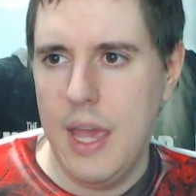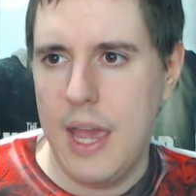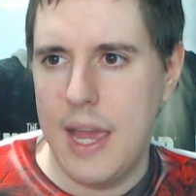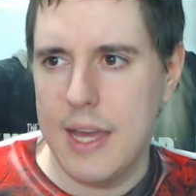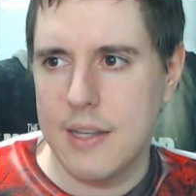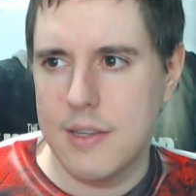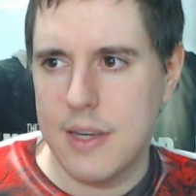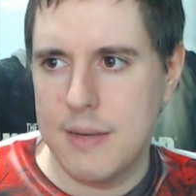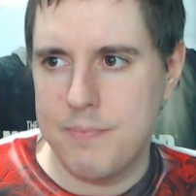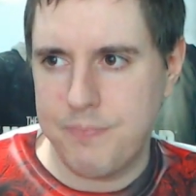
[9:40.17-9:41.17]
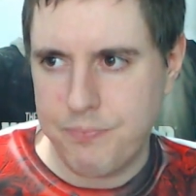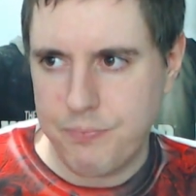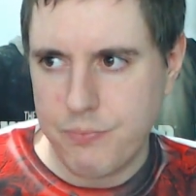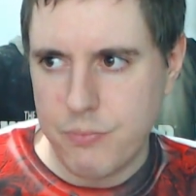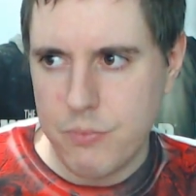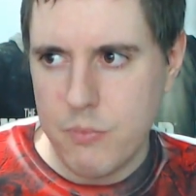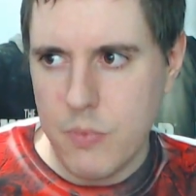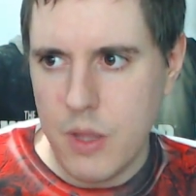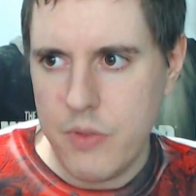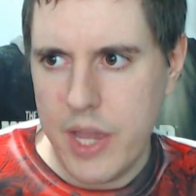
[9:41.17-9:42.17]
And
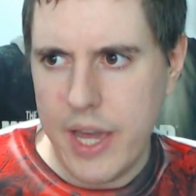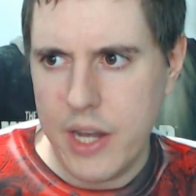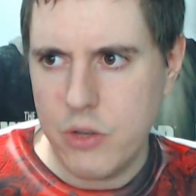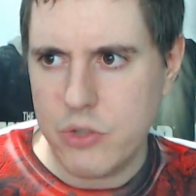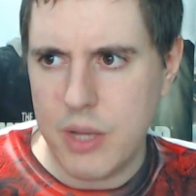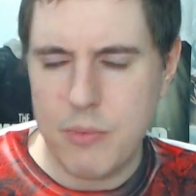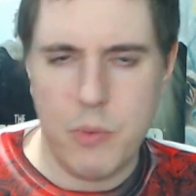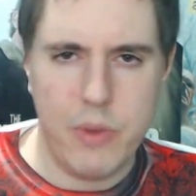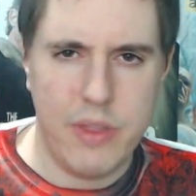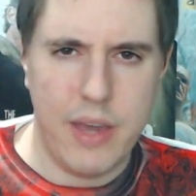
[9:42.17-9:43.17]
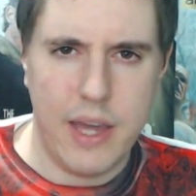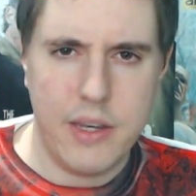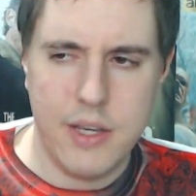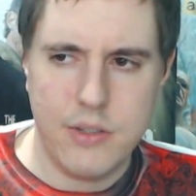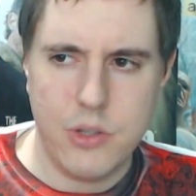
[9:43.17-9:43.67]
they got to do something with that.